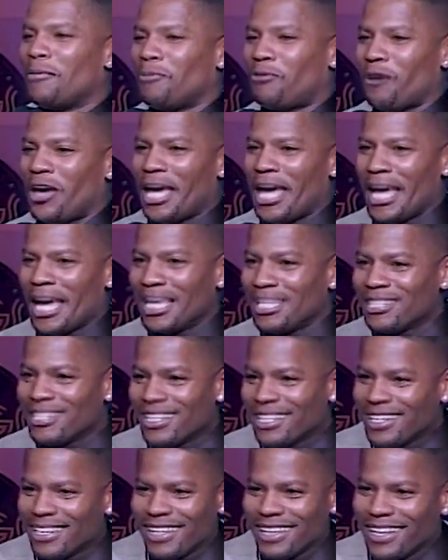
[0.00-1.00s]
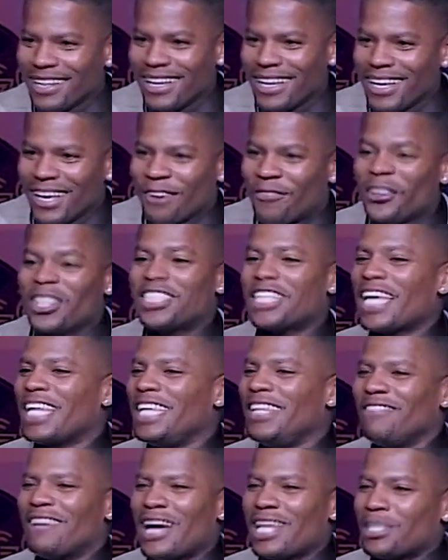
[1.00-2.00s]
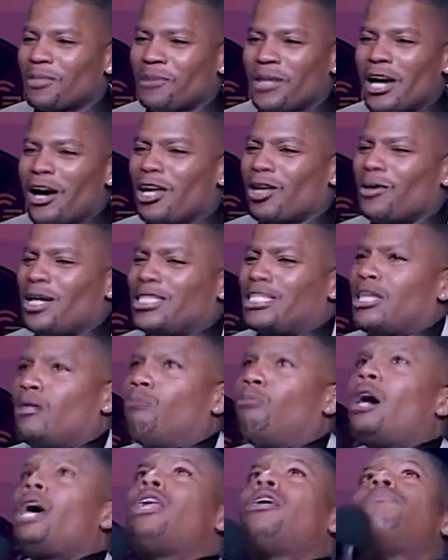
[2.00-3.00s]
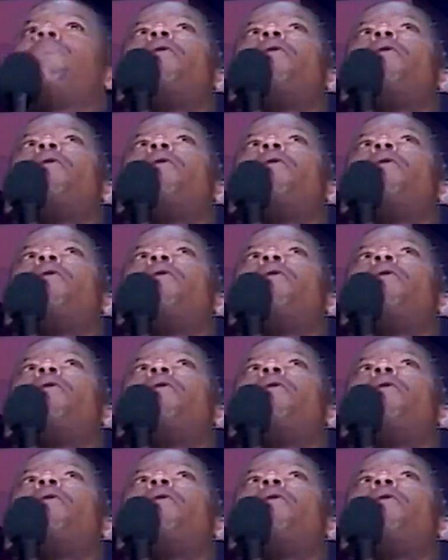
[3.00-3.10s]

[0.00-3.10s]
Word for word: fast. Fish ain't even got to be all the way dead. Wait